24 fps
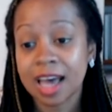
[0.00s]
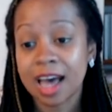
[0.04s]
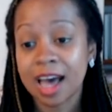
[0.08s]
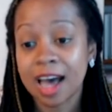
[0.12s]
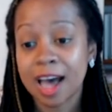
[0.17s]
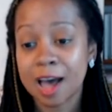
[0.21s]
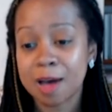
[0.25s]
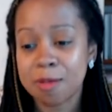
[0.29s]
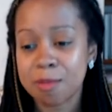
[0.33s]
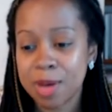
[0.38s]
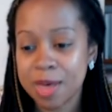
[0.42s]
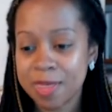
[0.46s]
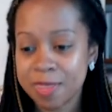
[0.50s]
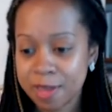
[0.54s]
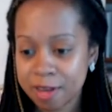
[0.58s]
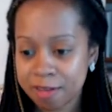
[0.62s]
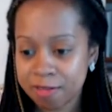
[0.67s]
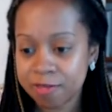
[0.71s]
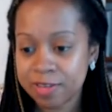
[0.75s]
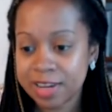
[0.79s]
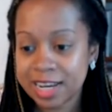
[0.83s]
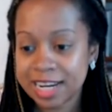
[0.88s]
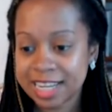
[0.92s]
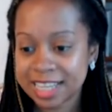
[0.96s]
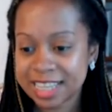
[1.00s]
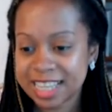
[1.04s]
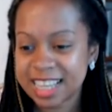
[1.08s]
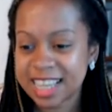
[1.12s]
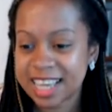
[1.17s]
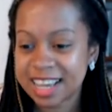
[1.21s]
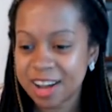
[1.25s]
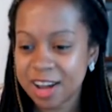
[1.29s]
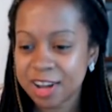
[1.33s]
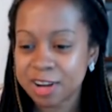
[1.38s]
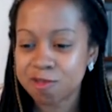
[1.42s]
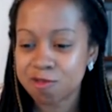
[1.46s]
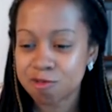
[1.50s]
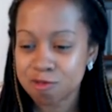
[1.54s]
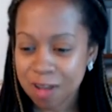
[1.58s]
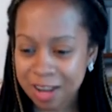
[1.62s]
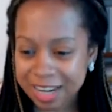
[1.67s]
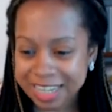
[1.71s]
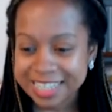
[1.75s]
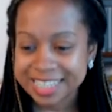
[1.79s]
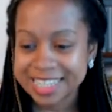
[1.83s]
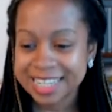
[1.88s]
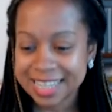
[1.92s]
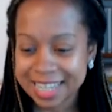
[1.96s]
and they're feeling that they're kind of
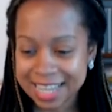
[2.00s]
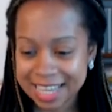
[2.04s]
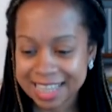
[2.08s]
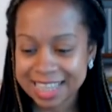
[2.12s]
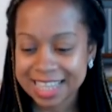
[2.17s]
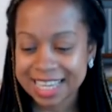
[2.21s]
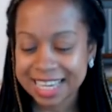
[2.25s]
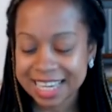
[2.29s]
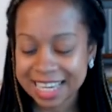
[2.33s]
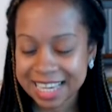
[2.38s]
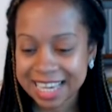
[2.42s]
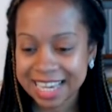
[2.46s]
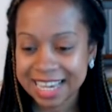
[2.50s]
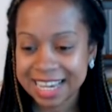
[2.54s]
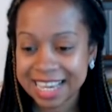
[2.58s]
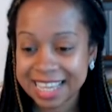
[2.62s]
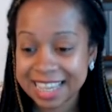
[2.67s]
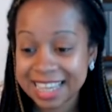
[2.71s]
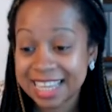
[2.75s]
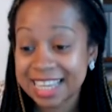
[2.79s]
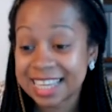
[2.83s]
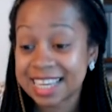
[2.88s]
right in their thinking and they